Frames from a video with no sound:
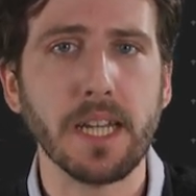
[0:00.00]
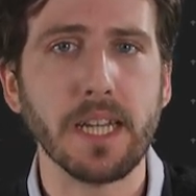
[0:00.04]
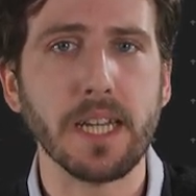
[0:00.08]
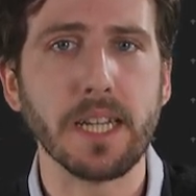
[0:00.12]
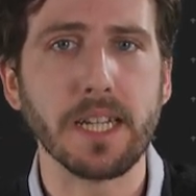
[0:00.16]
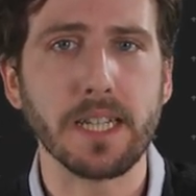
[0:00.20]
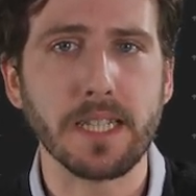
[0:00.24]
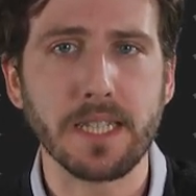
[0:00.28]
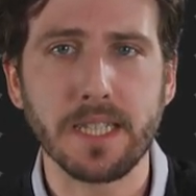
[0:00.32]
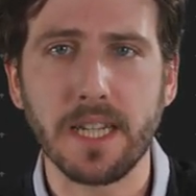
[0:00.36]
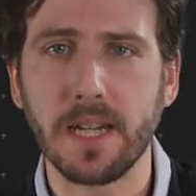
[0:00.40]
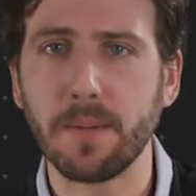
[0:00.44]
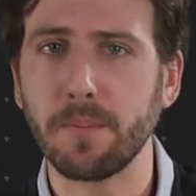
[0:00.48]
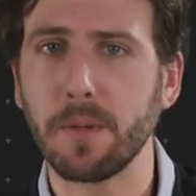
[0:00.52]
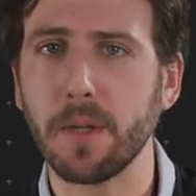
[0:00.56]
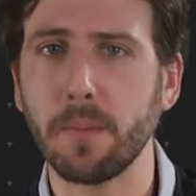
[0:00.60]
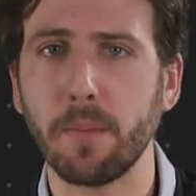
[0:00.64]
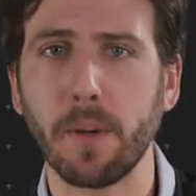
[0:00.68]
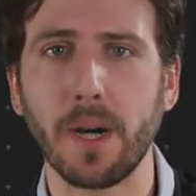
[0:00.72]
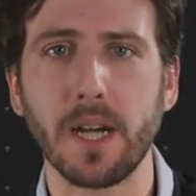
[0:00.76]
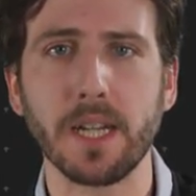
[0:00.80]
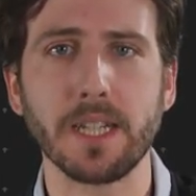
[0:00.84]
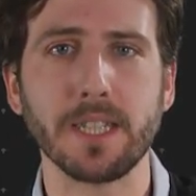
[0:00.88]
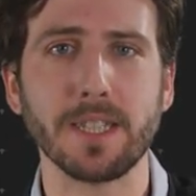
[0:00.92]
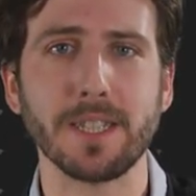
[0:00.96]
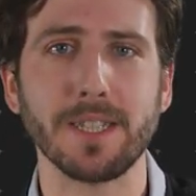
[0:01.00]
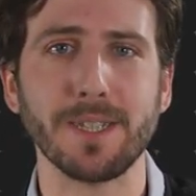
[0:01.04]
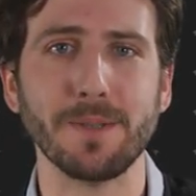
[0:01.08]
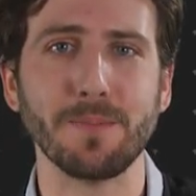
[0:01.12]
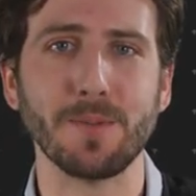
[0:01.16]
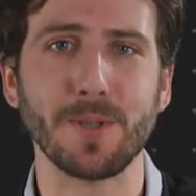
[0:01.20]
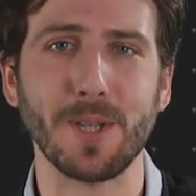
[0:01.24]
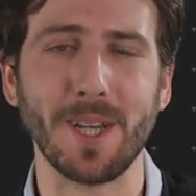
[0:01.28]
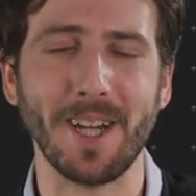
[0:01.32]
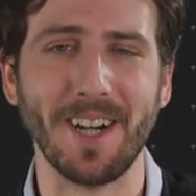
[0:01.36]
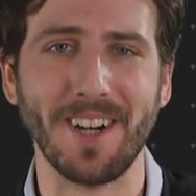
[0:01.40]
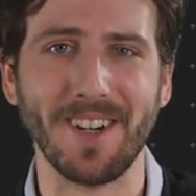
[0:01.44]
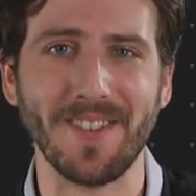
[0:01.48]
except the boxes
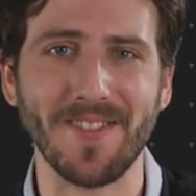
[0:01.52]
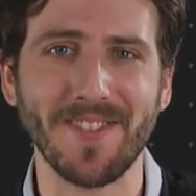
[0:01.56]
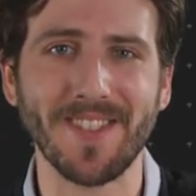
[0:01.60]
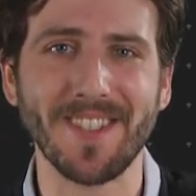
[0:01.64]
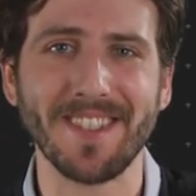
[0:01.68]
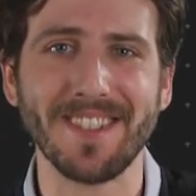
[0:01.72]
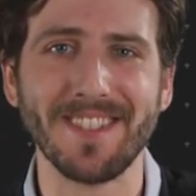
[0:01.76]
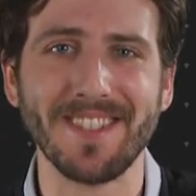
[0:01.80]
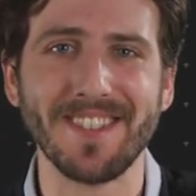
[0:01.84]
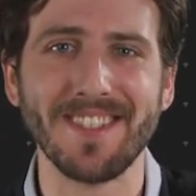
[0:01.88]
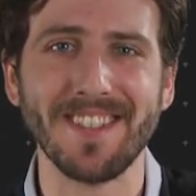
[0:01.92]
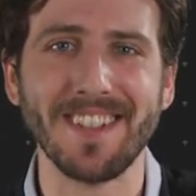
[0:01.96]
themselves.